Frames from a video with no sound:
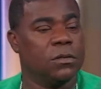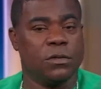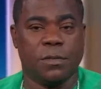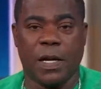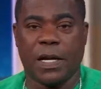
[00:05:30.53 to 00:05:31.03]

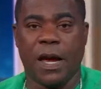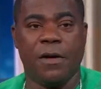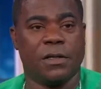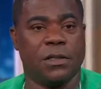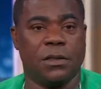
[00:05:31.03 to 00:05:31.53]
Who's my
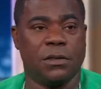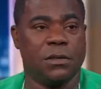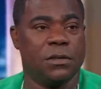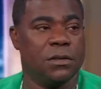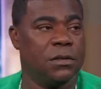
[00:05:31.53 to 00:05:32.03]
character.
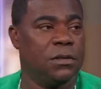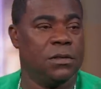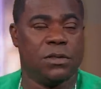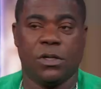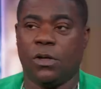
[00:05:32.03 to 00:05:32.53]
Right.
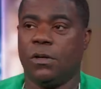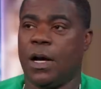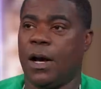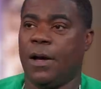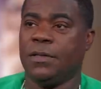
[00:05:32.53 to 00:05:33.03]

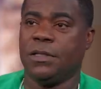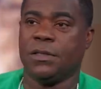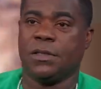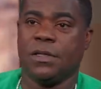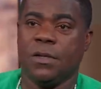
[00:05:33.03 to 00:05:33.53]
So I
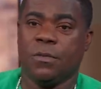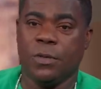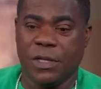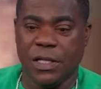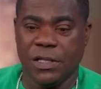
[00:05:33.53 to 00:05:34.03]
just,
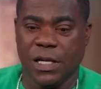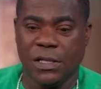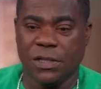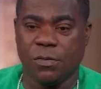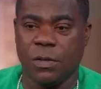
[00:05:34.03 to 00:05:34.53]
with this,
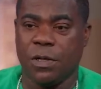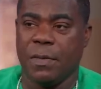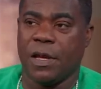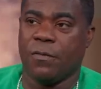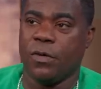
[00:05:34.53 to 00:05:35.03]
I just want to
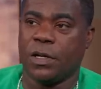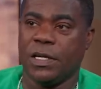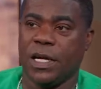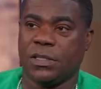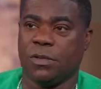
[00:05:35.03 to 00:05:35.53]
make a real
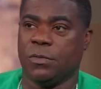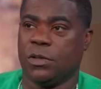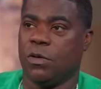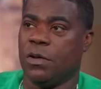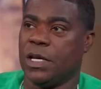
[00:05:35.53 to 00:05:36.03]
connection
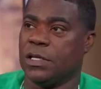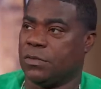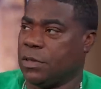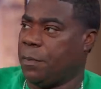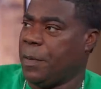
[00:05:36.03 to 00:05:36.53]
with the
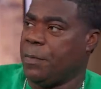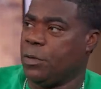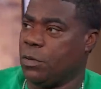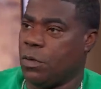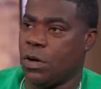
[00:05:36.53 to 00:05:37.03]
audience, with the
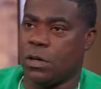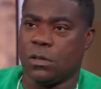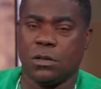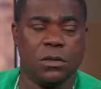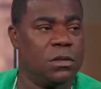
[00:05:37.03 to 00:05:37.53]
people of the
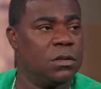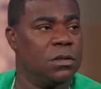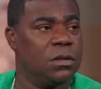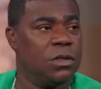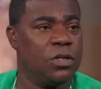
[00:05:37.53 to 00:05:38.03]
world.
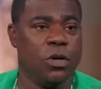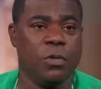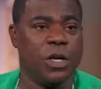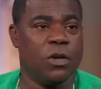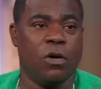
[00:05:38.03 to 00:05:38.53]
You know,
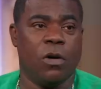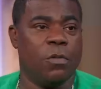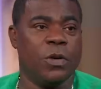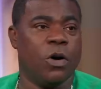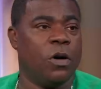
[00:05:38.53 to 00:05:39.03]
we can
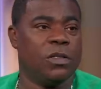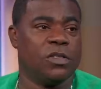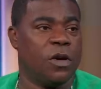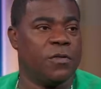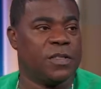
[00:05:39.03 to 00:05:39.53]
all, we all
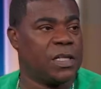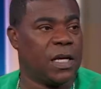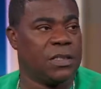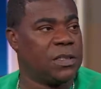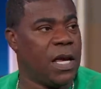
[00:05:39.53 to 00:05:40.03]
deserve a
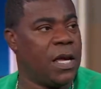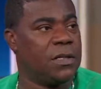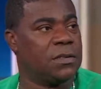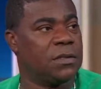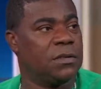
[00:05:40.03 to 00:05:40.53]
second
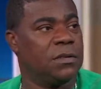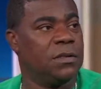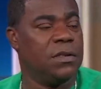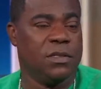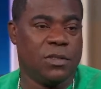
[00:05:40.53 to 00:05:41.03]
chance. Right.
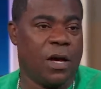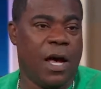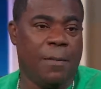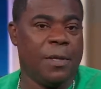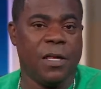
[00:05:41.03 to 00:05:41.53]
So
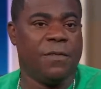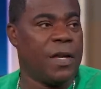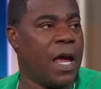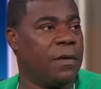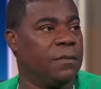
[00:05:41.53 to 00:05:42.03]
I, I believe in
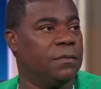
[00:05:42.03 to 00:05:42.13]
that.